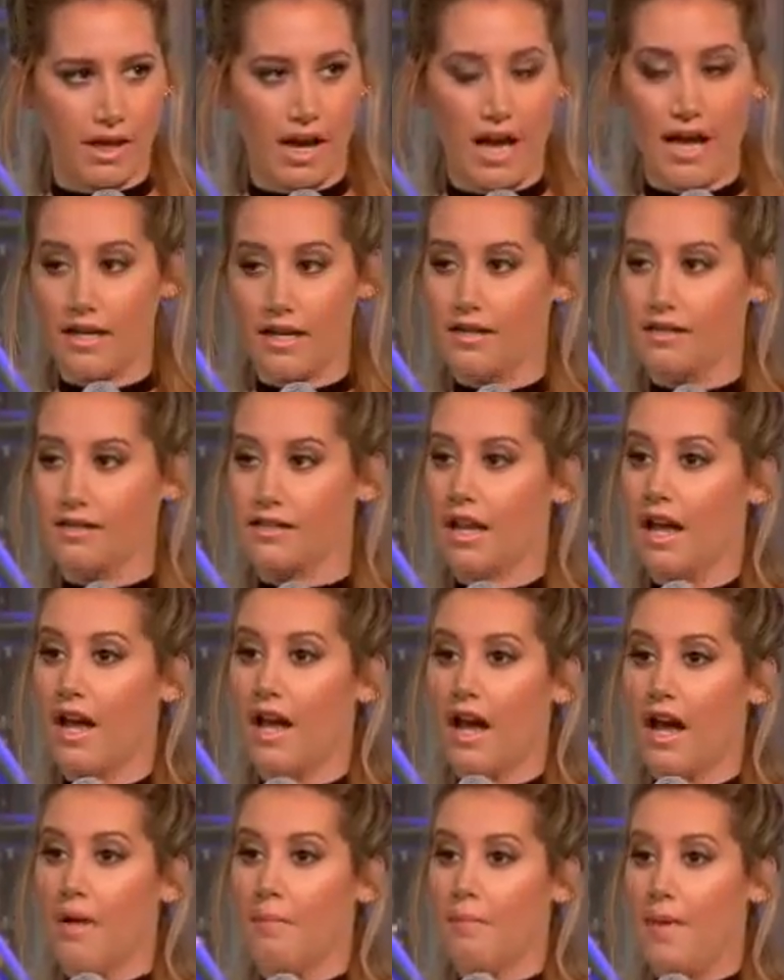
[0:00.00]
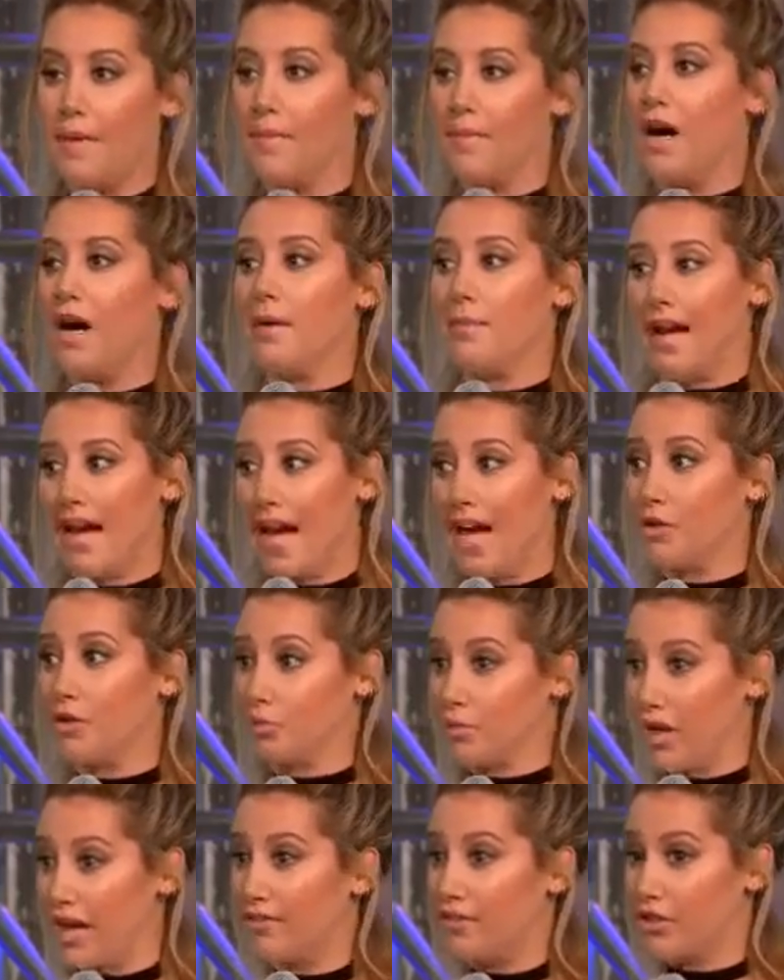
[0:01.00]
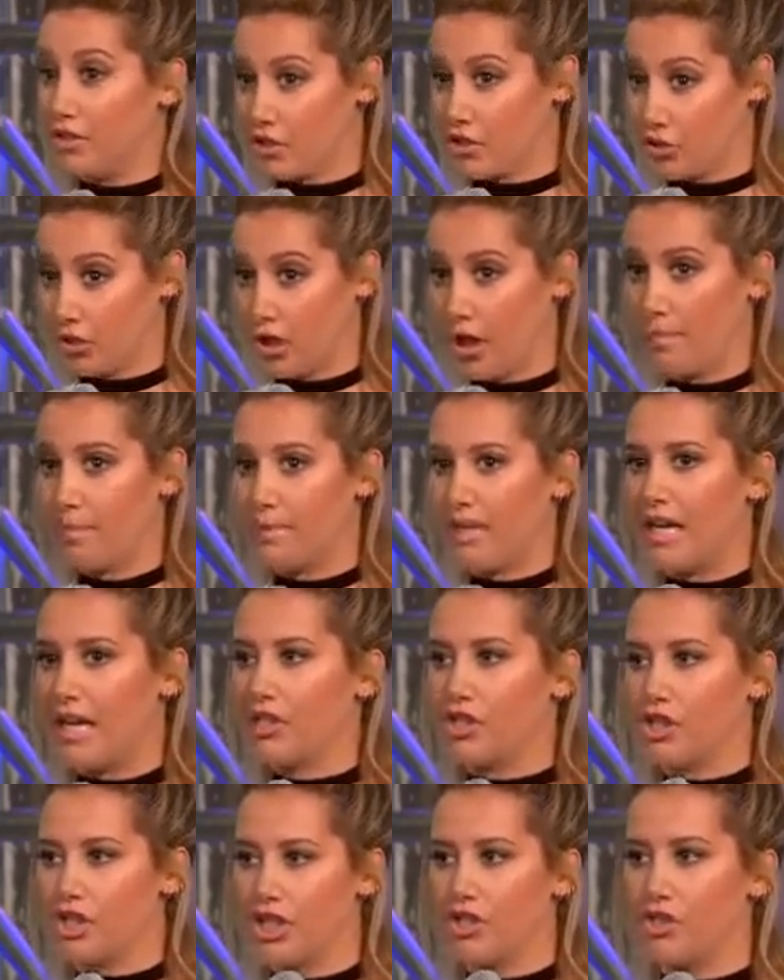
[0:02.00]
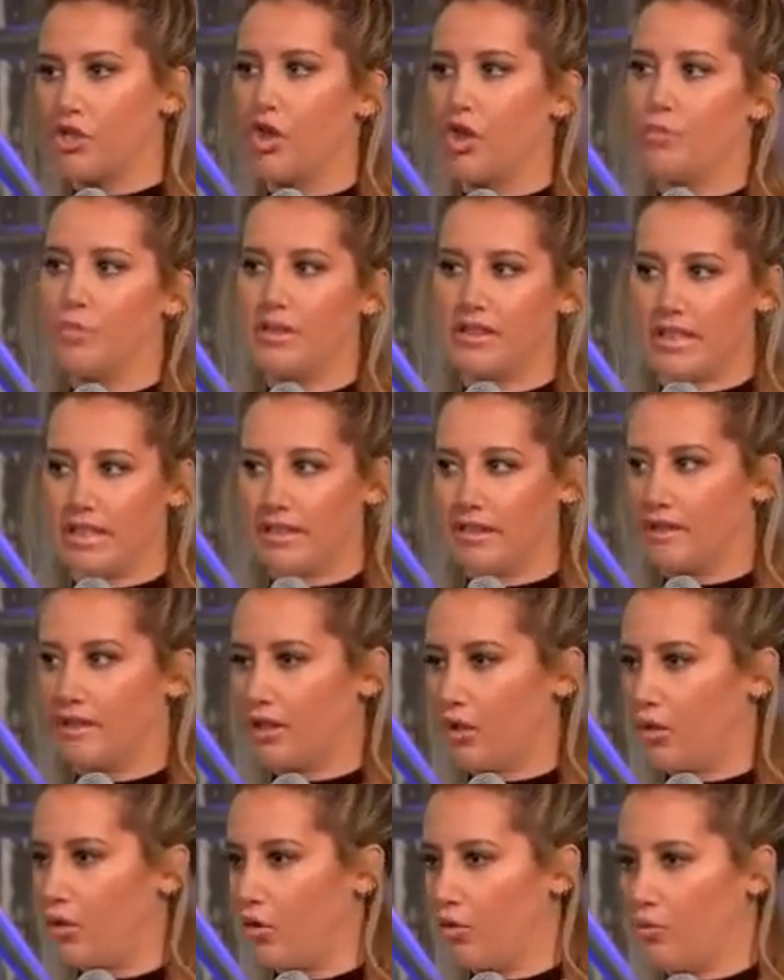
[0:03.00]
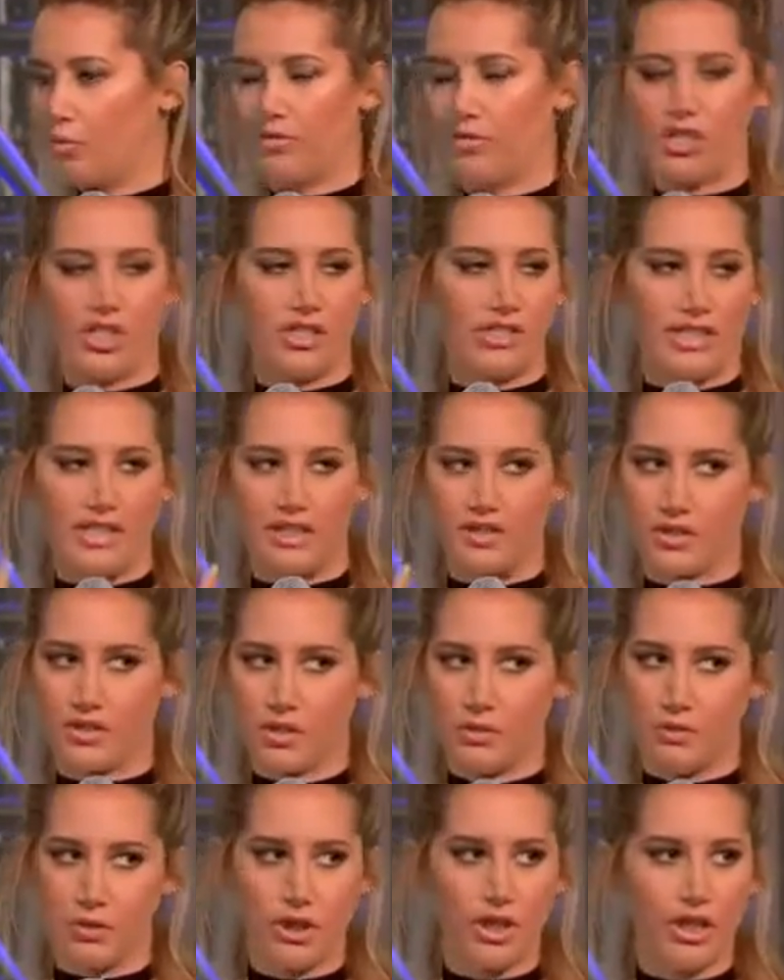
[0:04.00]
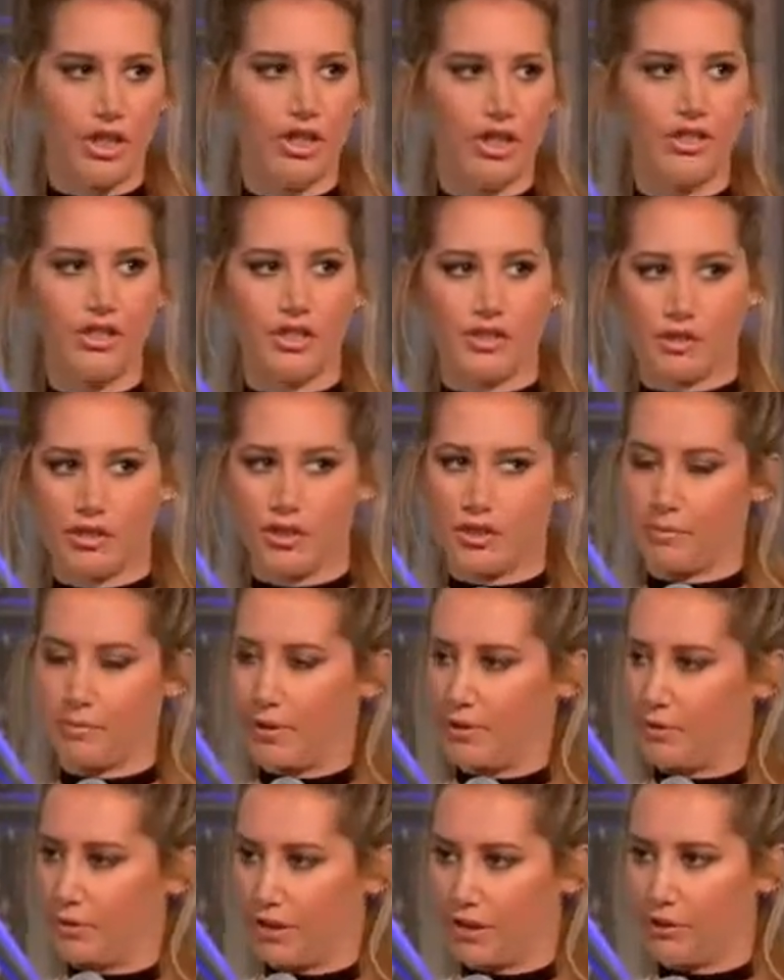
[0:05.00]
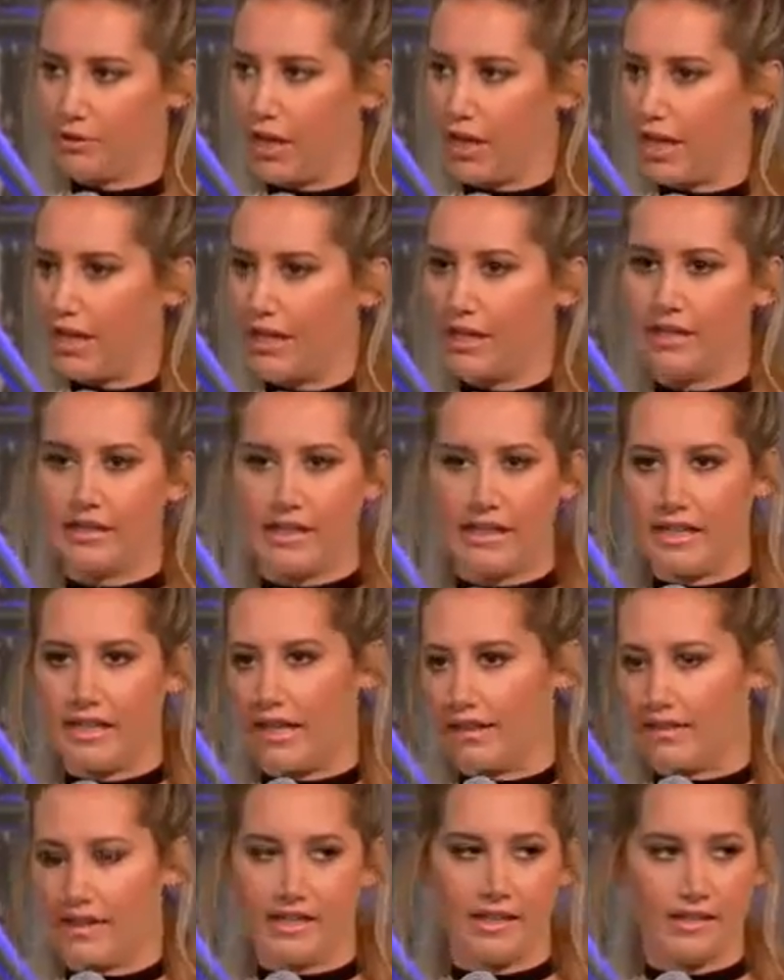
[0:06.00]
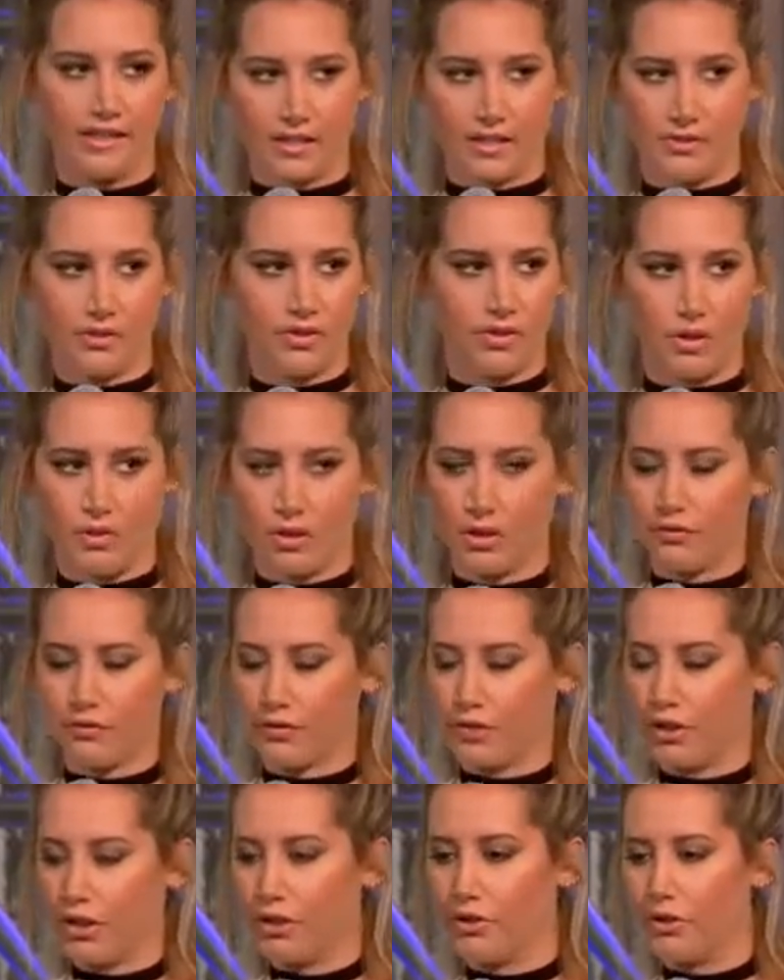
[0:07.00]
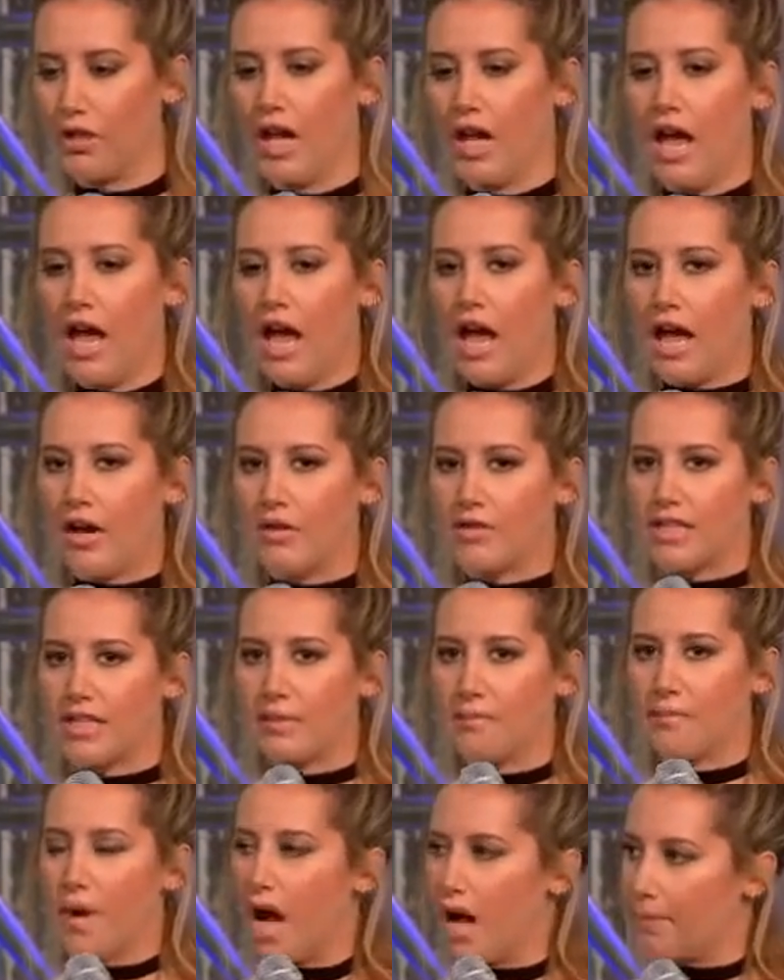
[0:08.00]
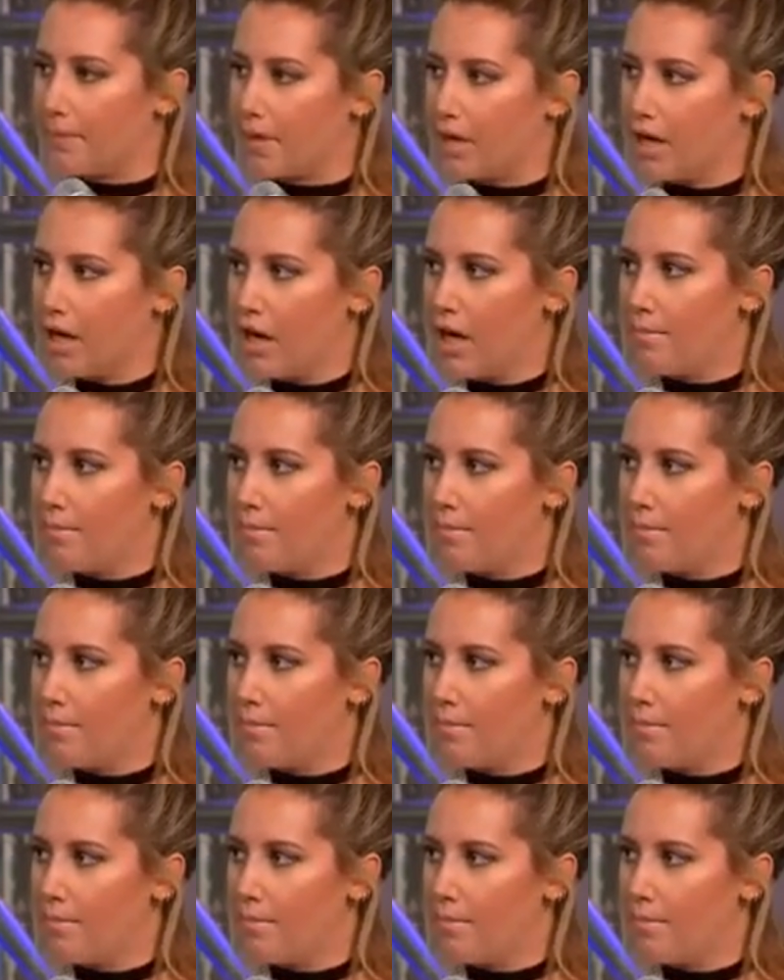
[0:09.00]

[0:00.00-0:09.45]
And my mom had read the script, and she had told me, like, the whole movie. She's like, it's so good. You're going to be really great. Like, I think it's so good for you. And I was like, Mom,